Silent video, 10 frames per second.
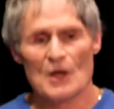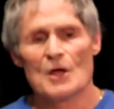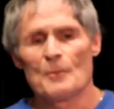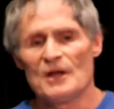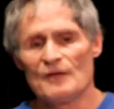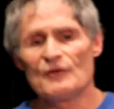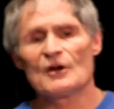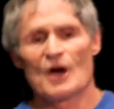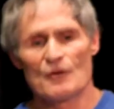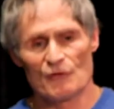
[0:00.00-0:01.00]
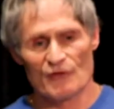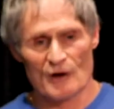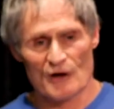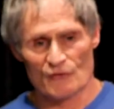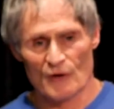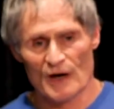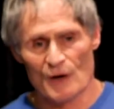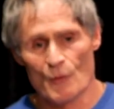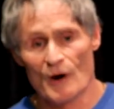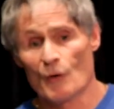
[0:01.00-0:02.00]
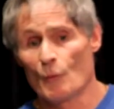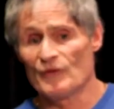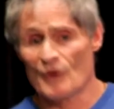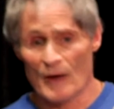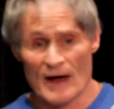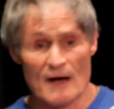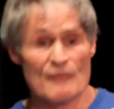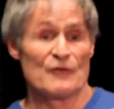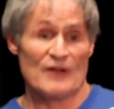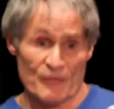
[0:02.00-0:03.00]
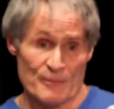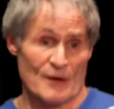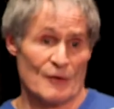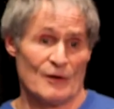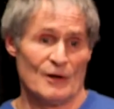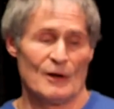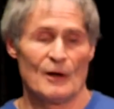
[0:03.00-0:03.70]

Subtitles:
But even in countries like Australia, where we don't have the death penalty,